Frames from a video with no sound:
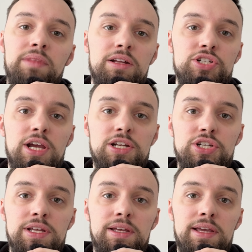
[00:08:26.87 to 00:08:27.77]

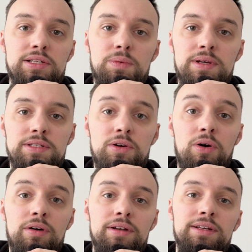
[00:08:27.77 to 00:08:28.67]
change the XYZ
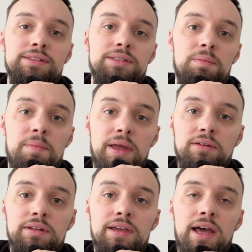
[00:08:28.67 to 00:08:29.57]
coordinates
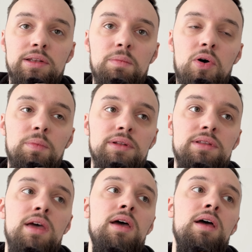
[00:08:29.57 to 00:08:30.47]
manually at the moment.
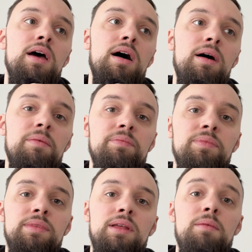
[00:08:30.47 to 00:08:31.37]

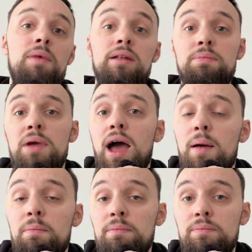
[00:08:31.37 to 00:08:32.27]

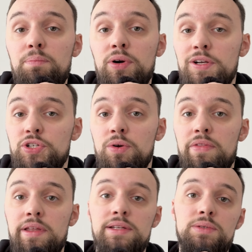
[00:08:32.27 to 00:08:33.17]
I'm pretty sure
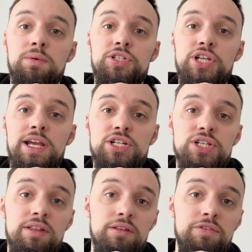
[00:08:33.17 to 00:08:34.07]
that this will change in the